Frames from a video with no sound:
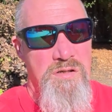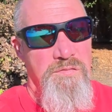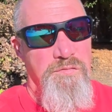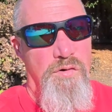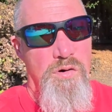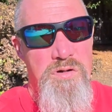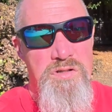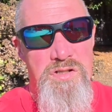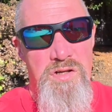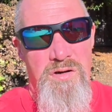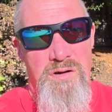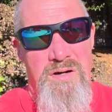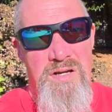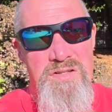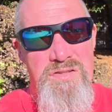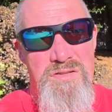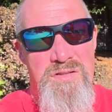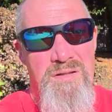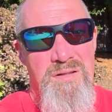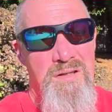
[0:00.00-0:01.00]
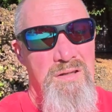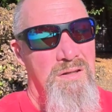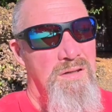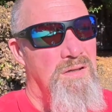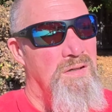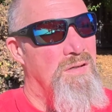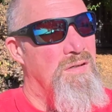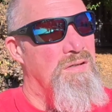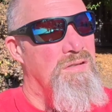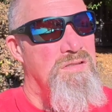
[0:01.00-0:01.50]
for tourists,
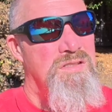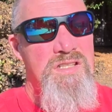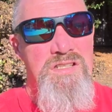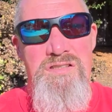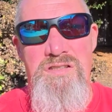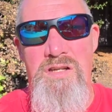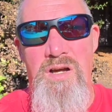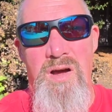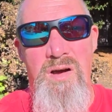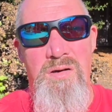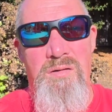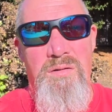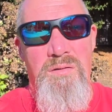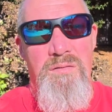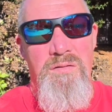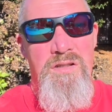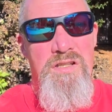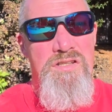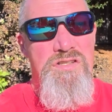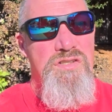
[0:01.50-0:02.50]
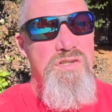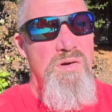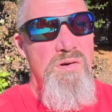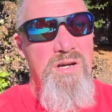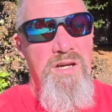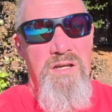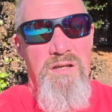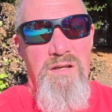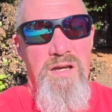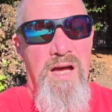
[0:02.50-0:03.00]
just go,
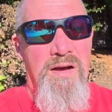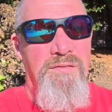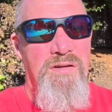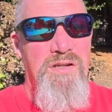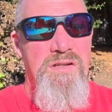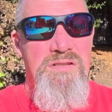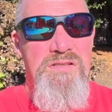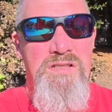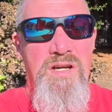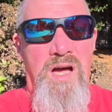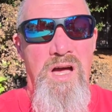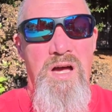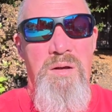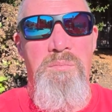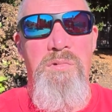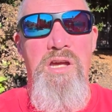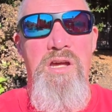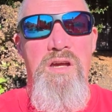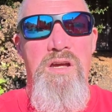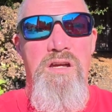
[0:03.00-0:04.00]
enjoy it, have a good time.